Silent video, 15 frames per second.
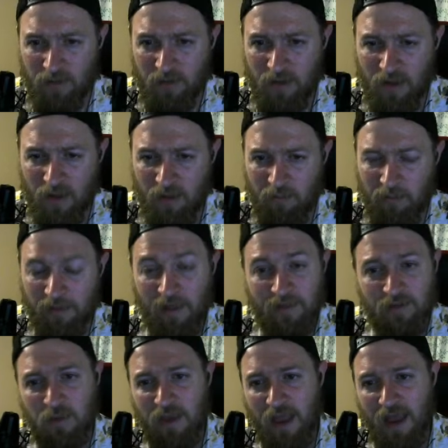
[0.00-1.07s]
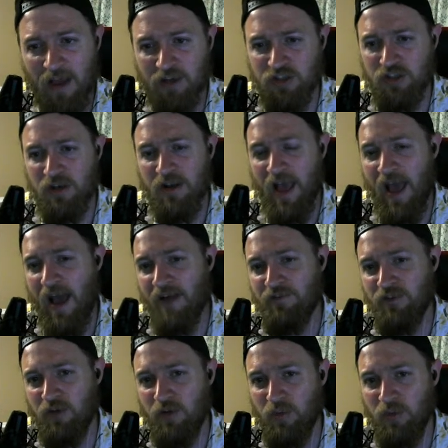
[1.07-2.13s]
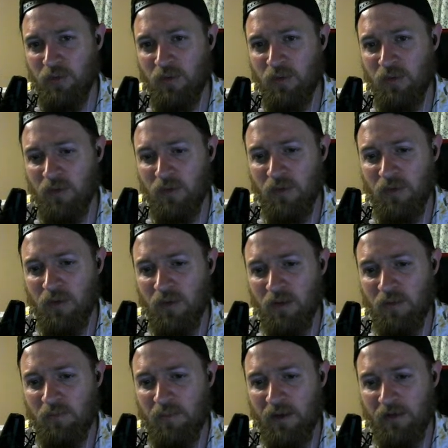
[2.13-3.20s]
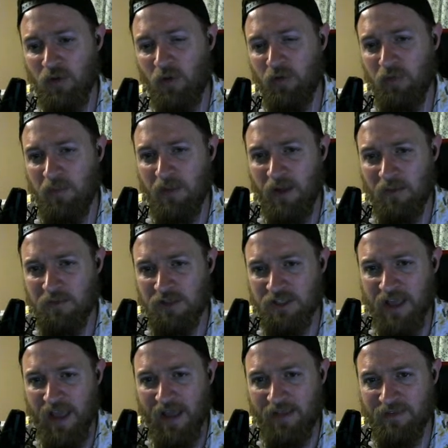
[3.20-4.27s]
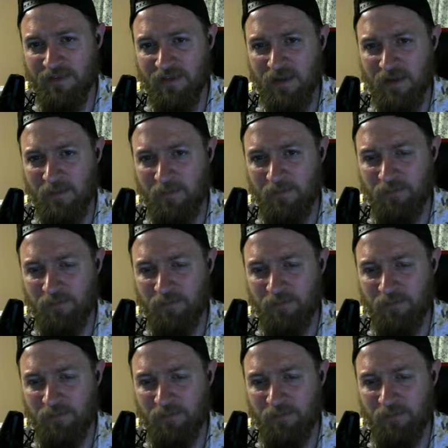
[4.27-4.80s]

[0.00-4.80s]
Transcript: But that's okay. I shouldn't have to, because ultimately I'm just canceling.